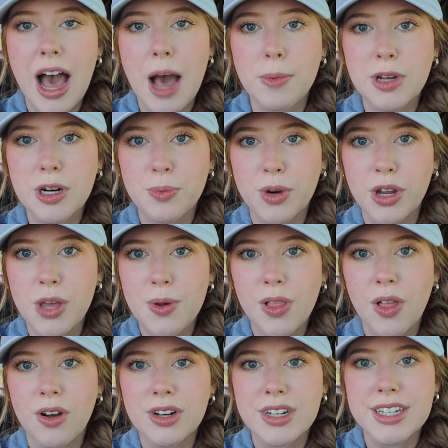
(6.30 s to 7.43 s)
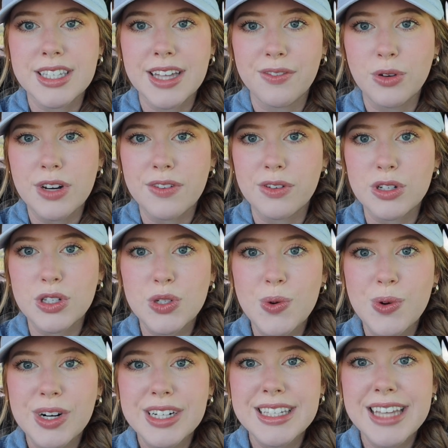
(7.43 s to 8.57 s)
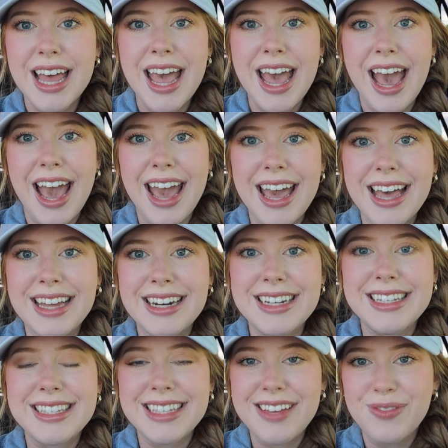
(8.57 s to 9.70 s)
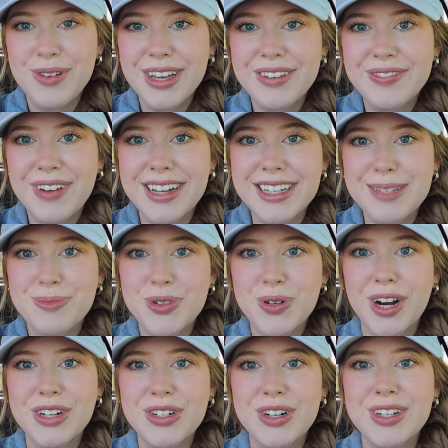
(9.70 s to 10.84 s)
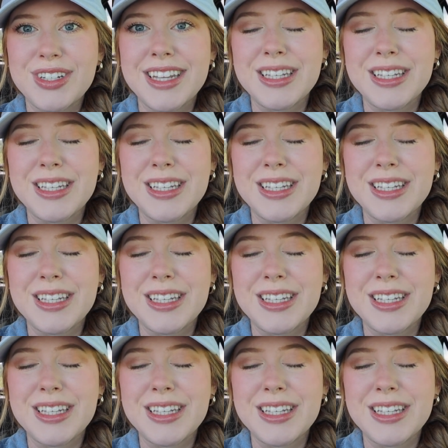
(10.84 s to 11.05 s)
I'm gonna bring you along to several different stores and see if we can find some treasures.